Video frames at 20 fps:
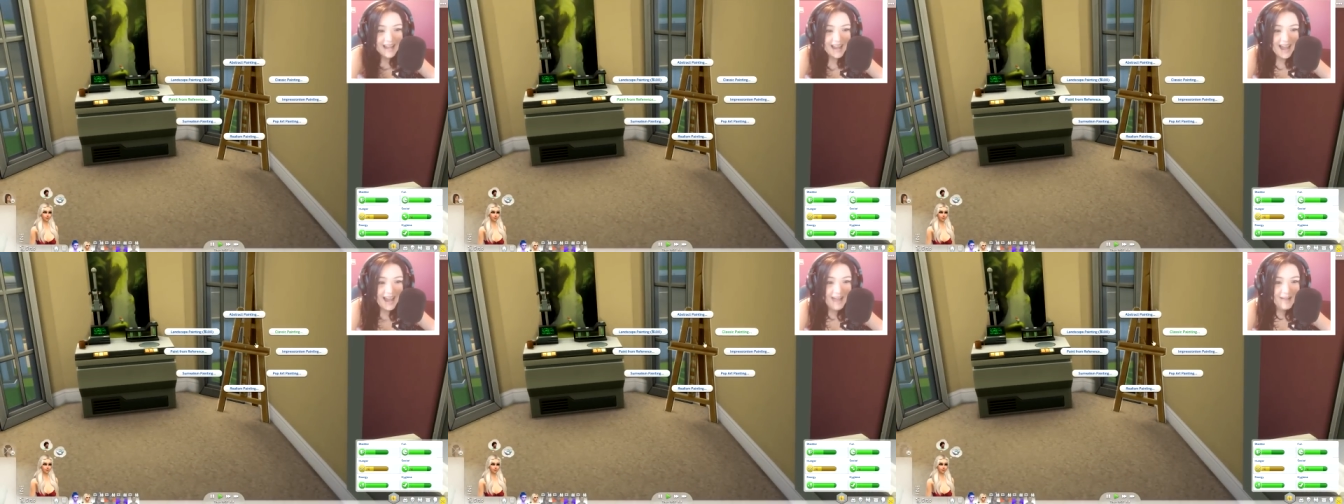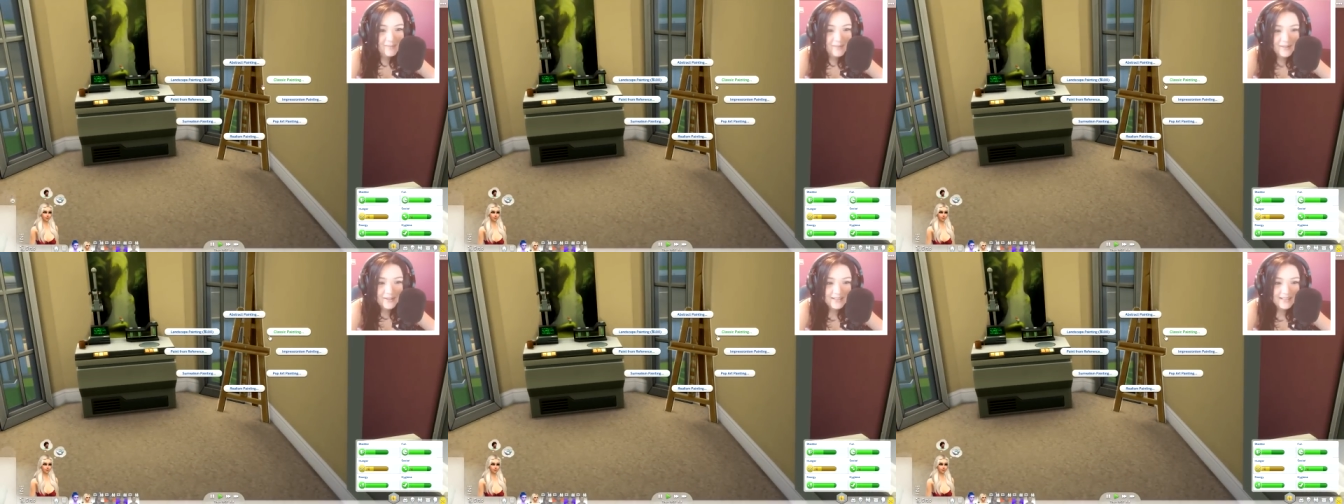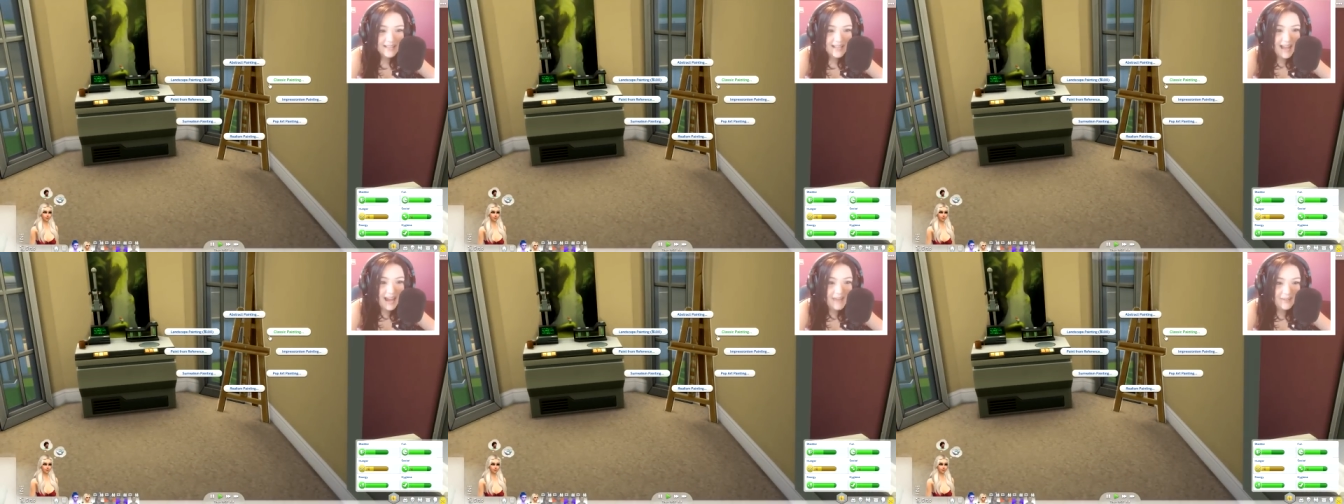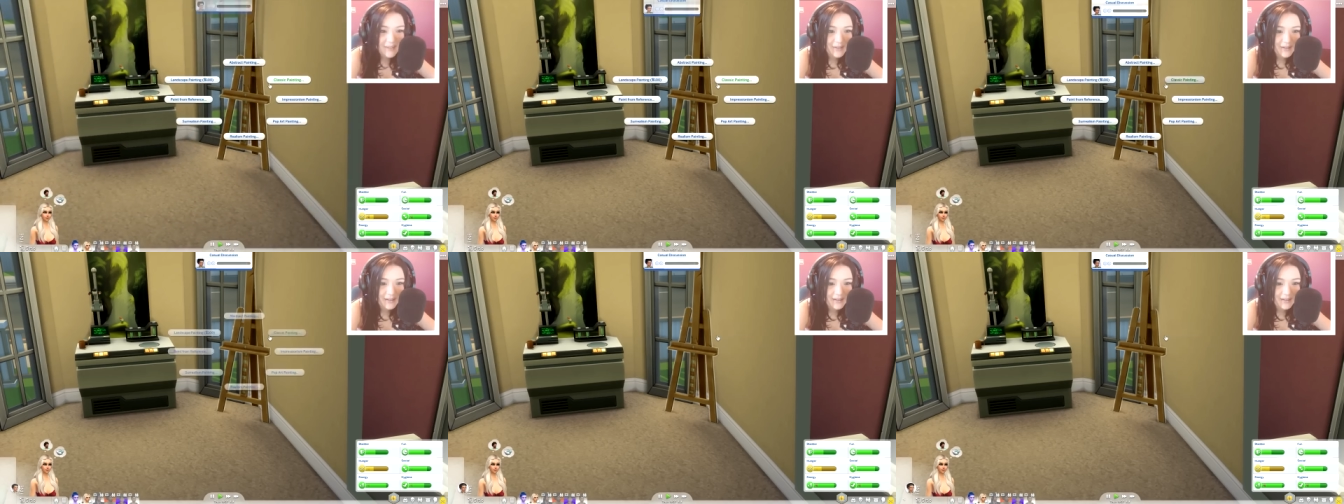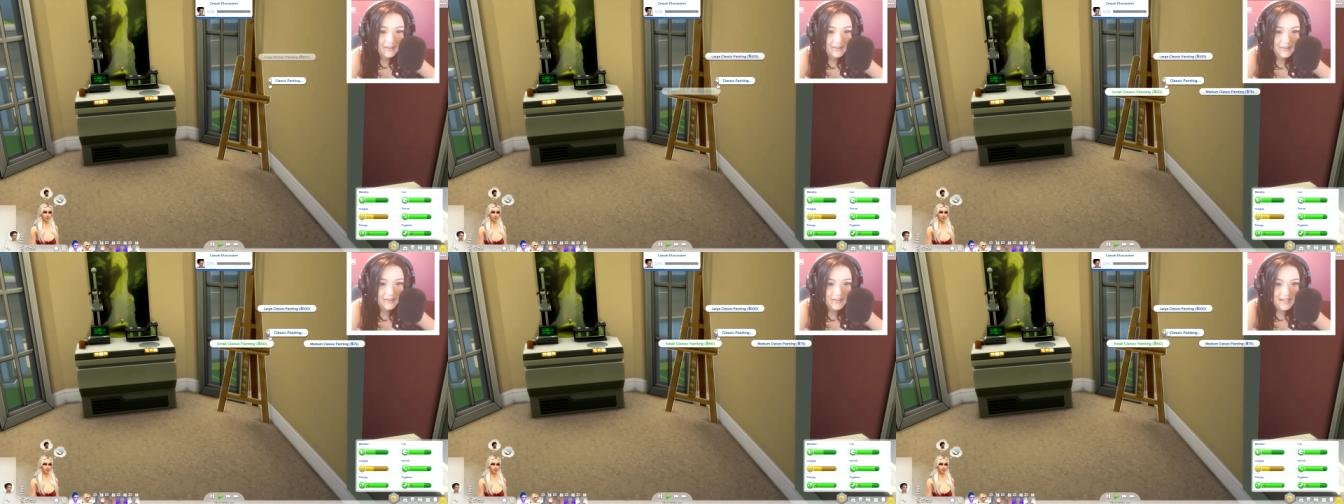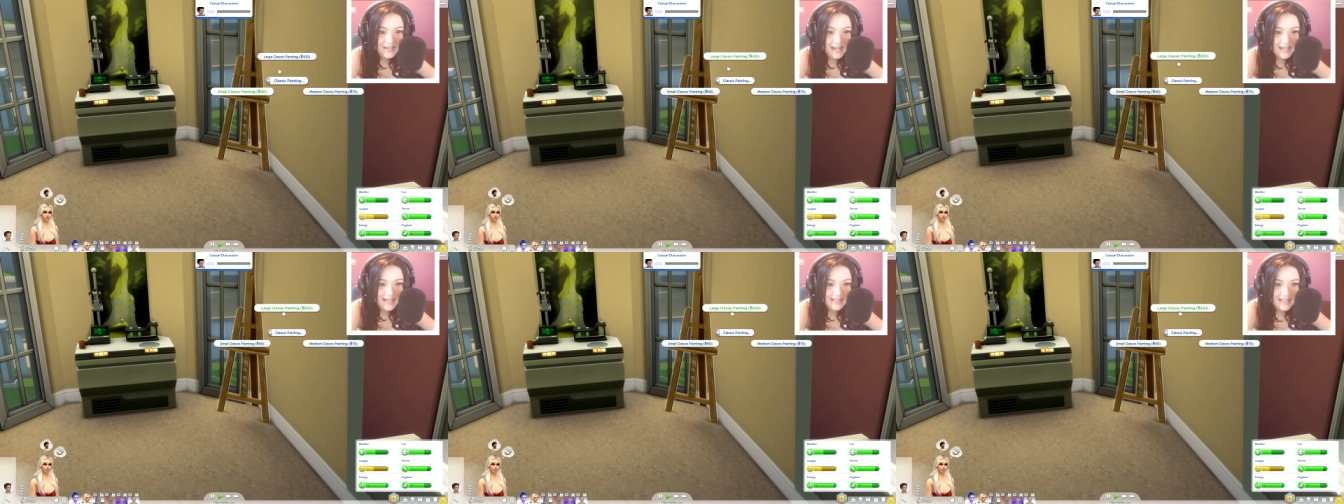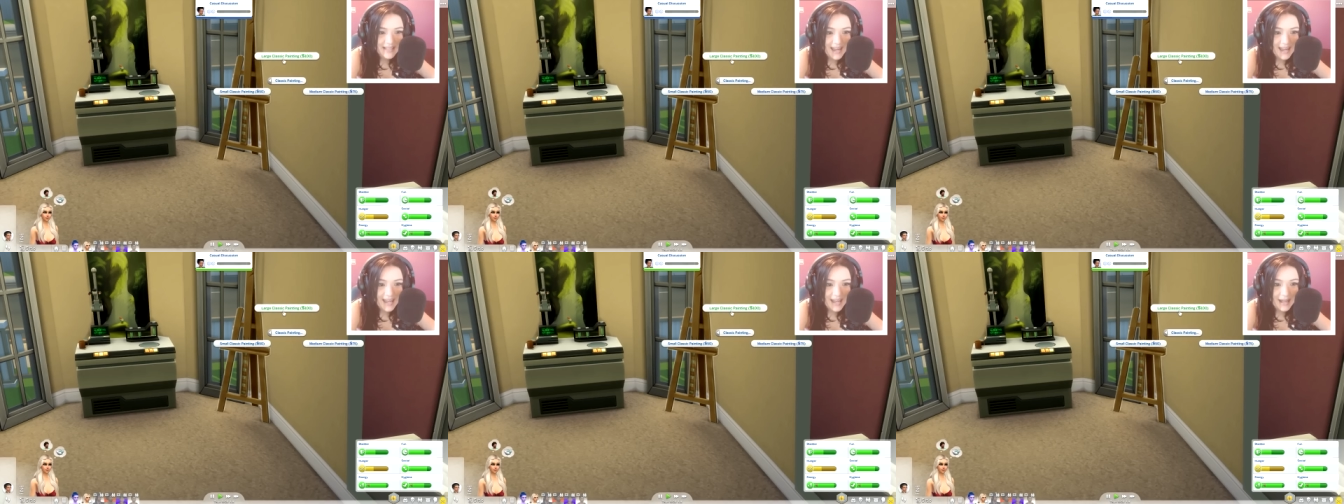I'm going to have her create
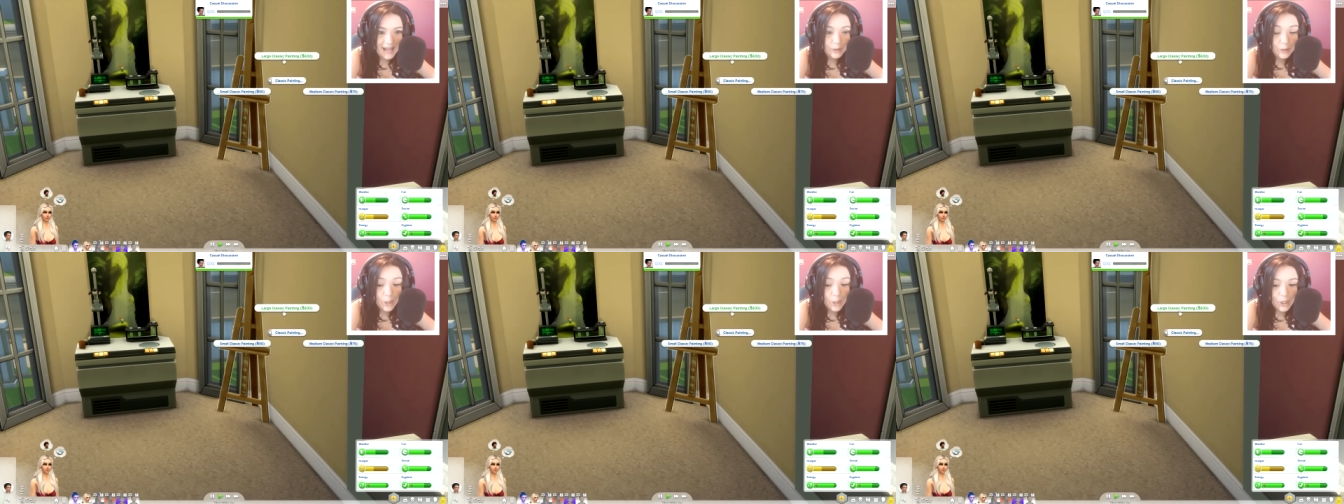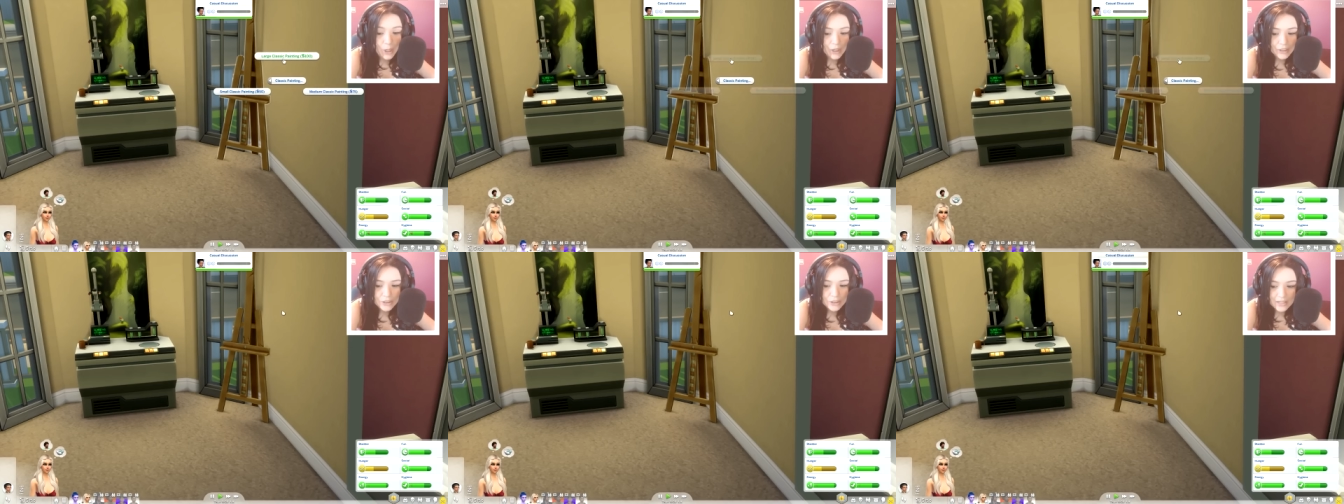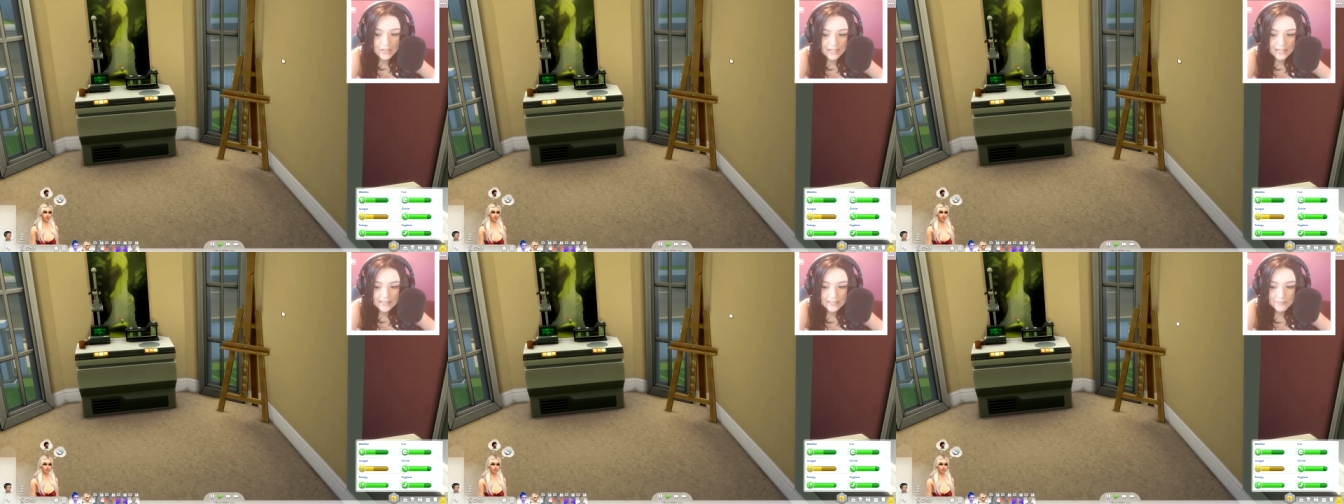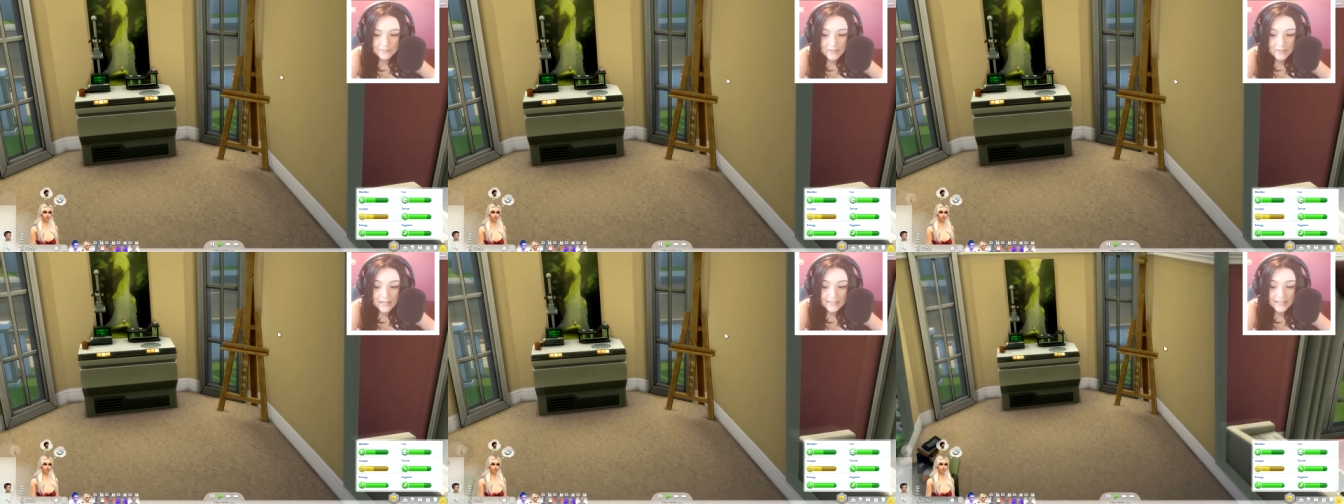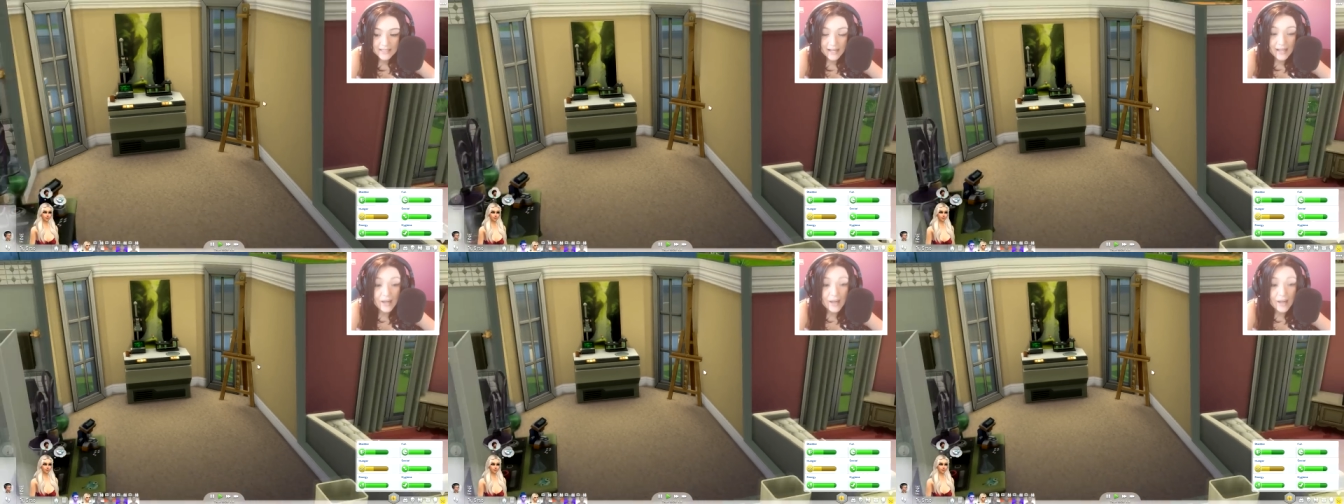a large classic painting.